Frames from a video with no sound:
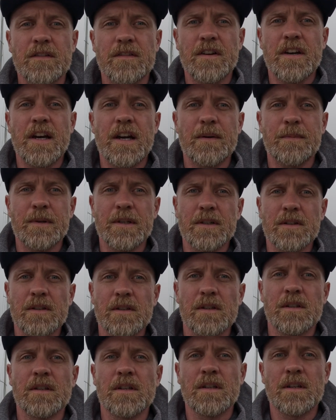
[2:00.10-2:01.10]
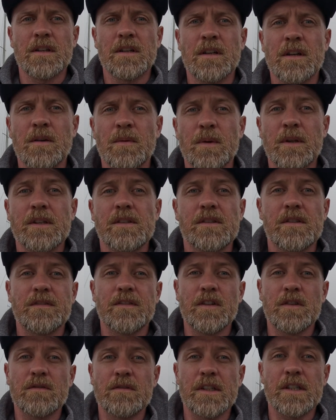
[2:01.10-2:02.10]
for a happy hull? Well, there's a
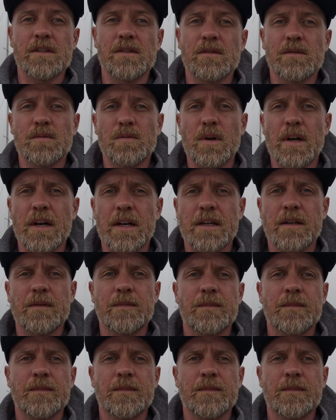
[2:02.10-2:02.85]
few reasons why.